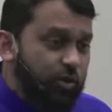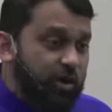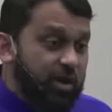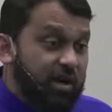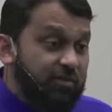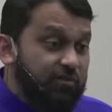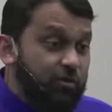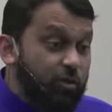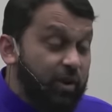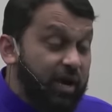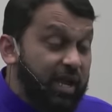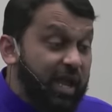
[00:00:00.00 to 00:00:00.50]

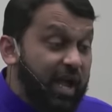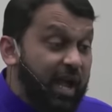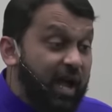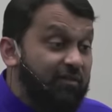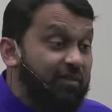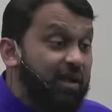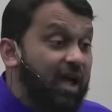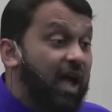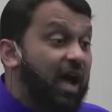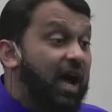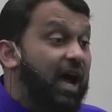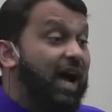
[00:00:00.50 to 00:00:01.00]
whatever we have.
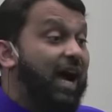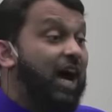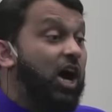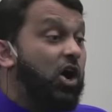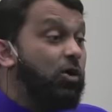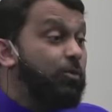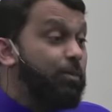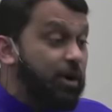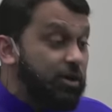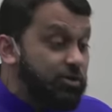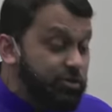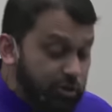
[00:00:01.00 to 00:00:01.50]
How
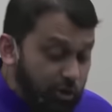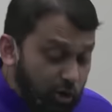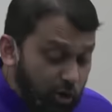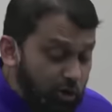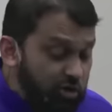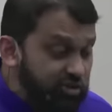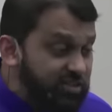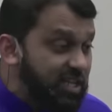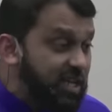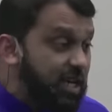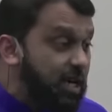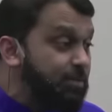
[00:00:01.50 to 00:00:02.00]
about
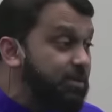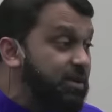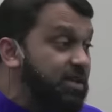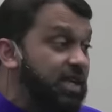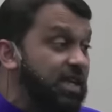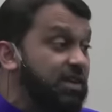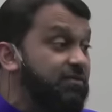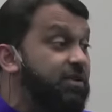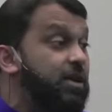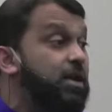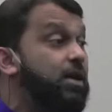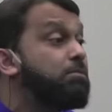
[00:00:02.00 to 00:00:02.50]
those that have been
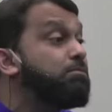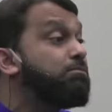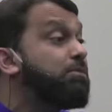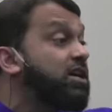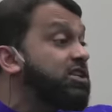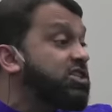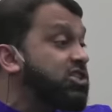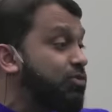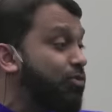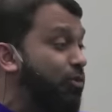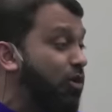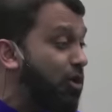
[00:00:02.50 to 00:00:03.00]
given a
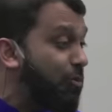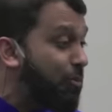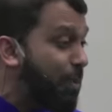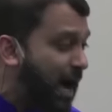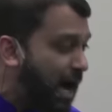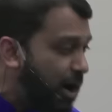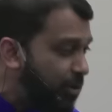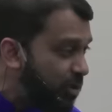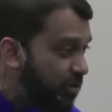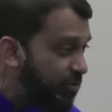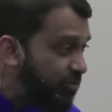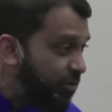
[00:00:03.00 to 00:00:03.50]
much more
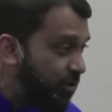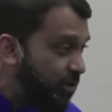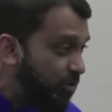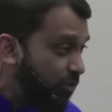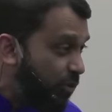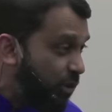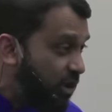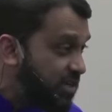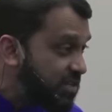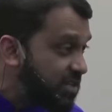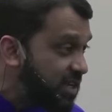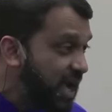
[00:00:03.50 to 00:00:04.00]
powerful
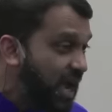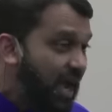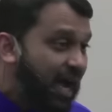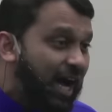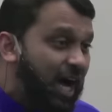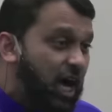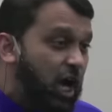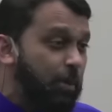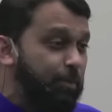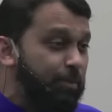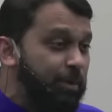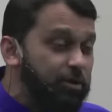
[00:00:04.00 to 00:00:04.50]
voice?
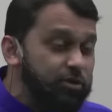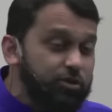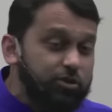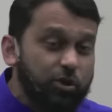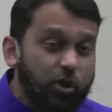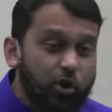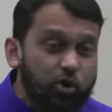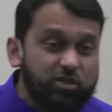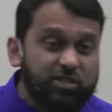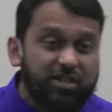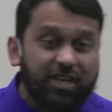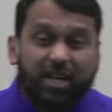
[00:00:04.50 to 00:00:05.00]
How about
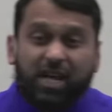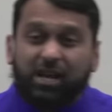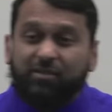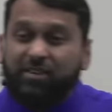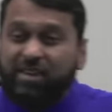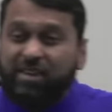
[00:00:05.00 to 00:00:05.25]
those that have